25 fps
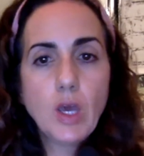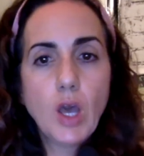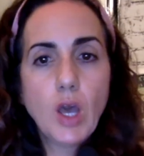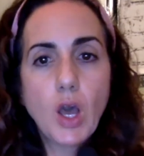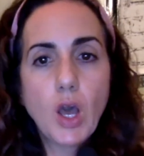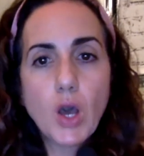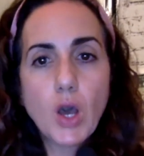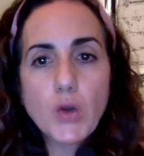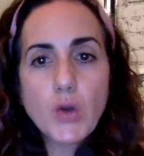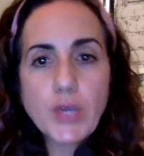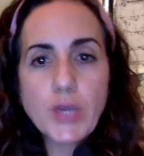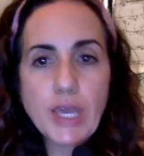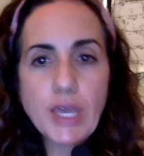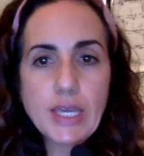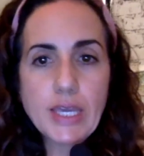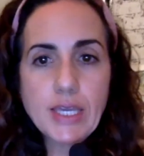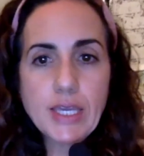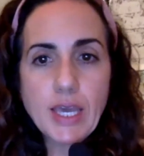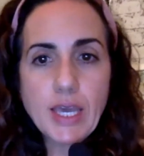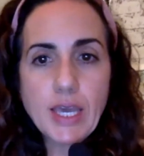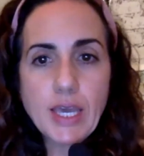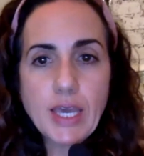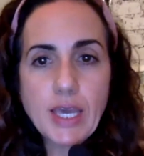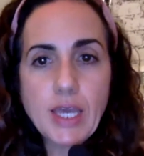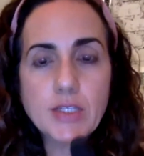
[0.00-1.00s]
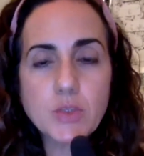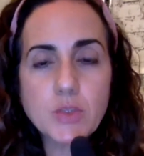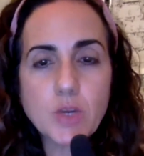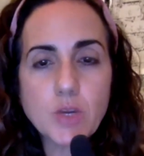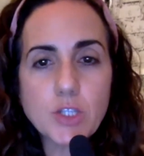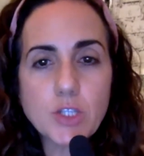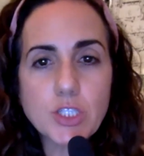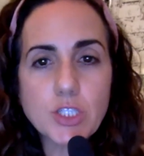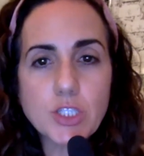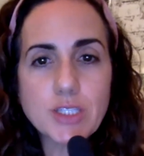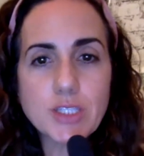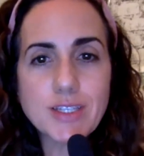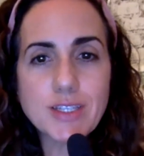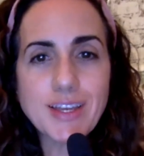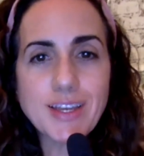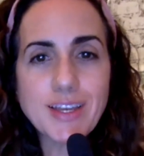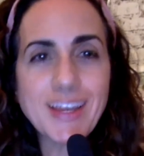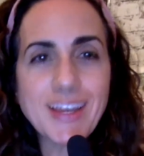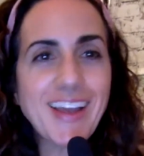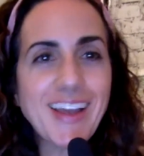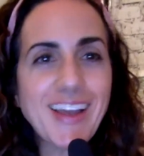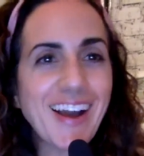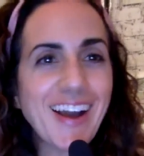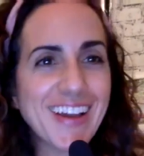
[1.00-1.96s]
Okay, Ken is watching tonight.